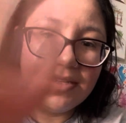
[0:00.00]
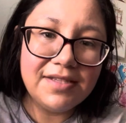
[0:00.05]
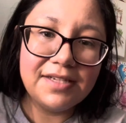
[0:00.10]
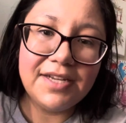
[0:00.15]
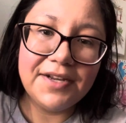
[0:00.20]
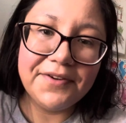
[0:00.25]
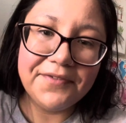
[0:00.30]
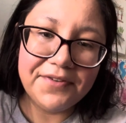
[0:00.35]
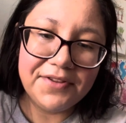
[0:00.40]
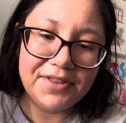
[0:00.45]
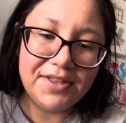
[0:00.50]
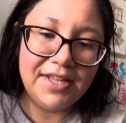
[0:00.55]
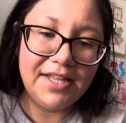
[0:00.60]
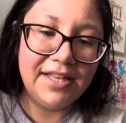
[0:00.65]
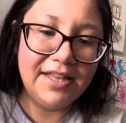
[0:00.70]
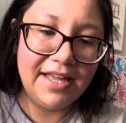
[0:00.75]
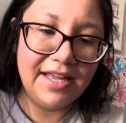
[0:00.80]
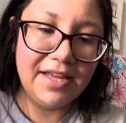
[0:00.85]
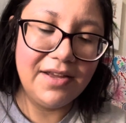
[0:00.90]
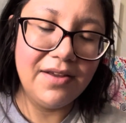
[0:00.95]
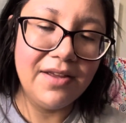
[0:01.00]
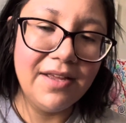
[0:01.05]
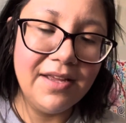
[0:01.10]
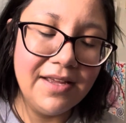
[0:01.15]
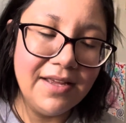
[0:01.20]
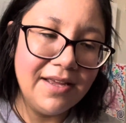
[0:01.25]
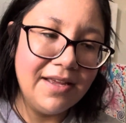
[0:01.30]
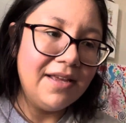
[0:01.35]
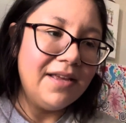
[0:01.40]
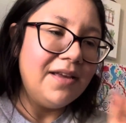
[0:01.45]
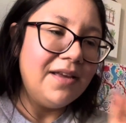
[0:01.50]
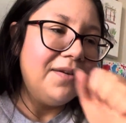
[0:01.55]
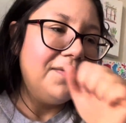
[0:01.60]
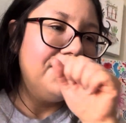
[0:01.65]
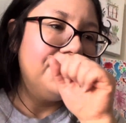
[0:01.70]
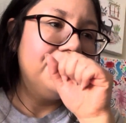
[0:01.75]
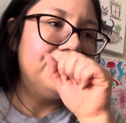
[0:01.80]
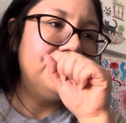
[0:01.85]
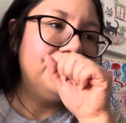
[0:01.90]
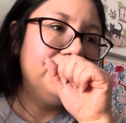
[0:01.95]
and everything, like
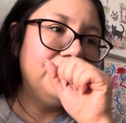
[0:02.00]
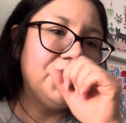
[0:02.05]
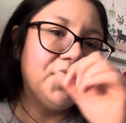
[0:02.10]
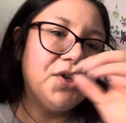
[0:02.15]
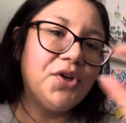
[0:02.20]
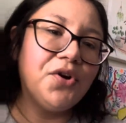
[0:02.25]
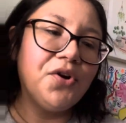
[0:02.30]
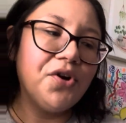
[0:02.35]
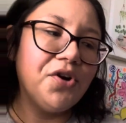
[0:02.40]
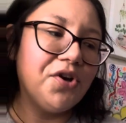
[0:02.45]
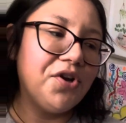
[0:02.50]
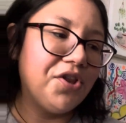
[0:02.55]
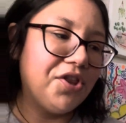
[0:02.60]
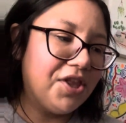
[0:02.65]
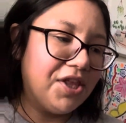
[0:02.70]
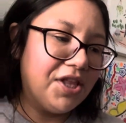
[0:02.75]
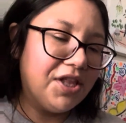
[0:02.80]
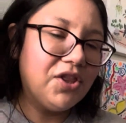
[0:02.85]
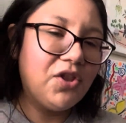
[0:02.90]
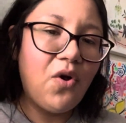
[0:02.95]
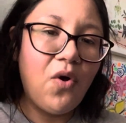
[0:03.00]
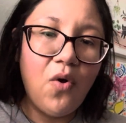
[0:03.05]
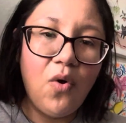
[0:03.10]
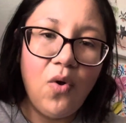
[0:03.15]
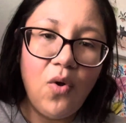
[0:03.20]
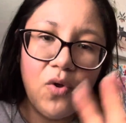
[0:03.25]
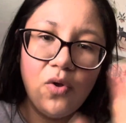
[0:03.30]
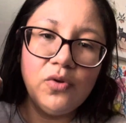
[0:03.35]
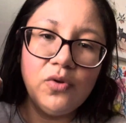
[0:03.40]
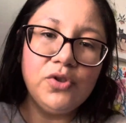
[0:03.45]
Earth, the whole